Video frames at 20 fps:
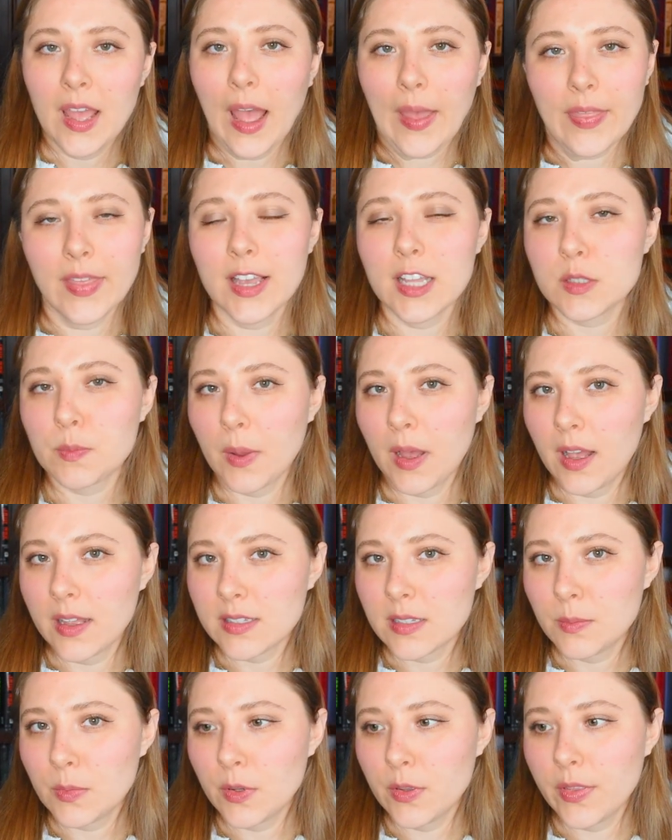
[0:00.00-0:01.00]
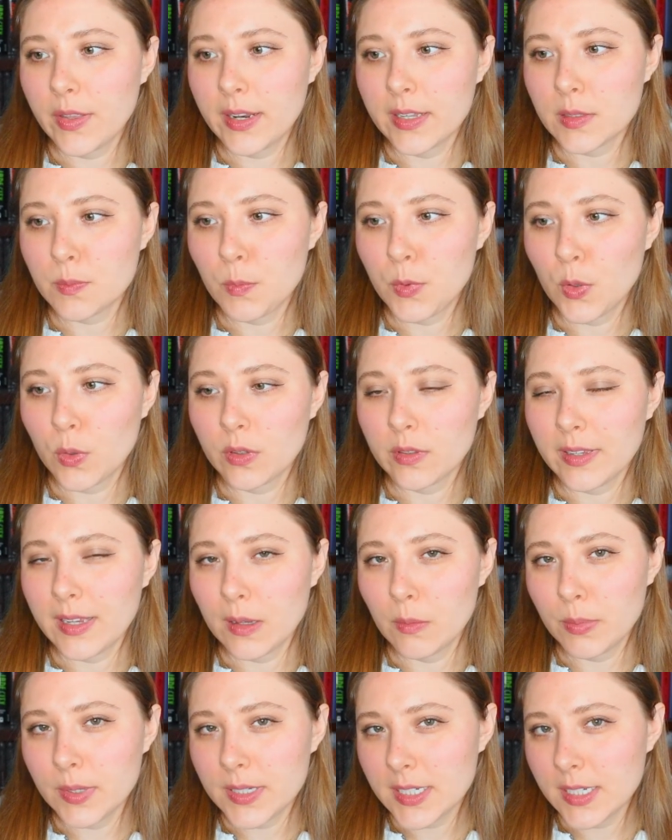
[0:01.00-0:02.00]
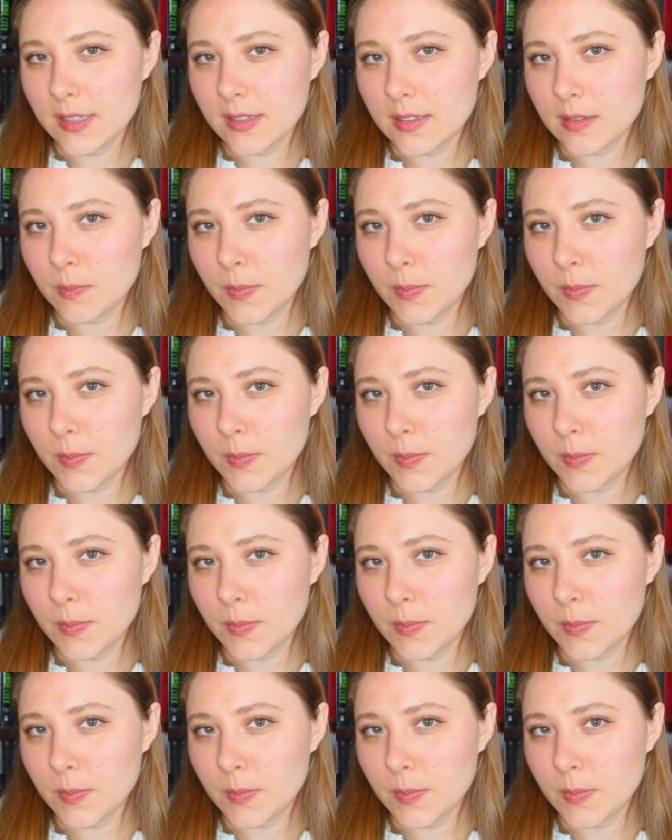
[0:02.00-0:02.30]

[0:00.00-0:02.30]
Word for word: I think it's possible that it's purely impotence,